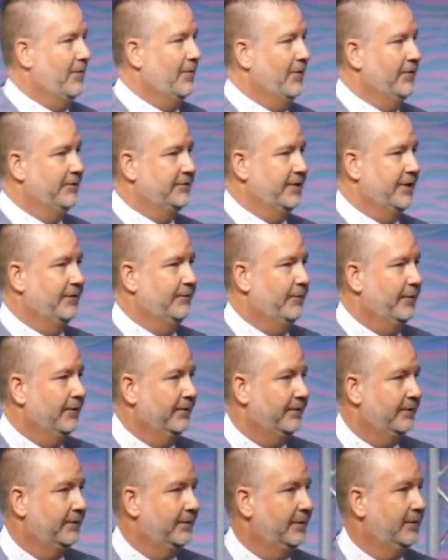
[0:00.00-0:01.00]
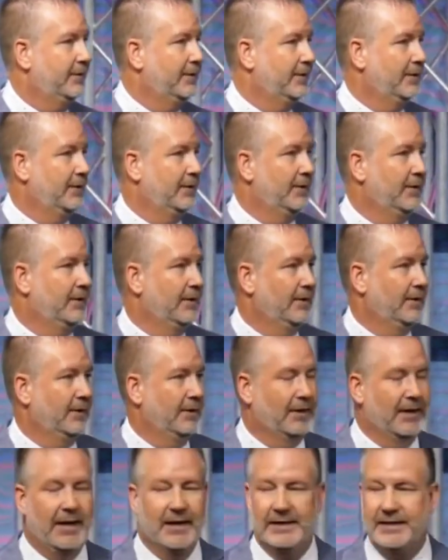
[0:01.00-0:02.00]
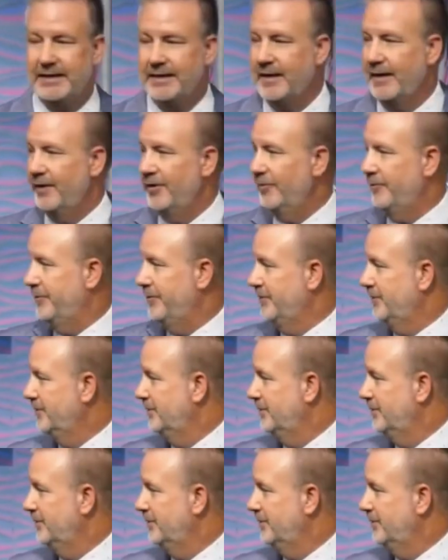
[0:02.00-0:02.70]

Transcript: a hard time with. I need help.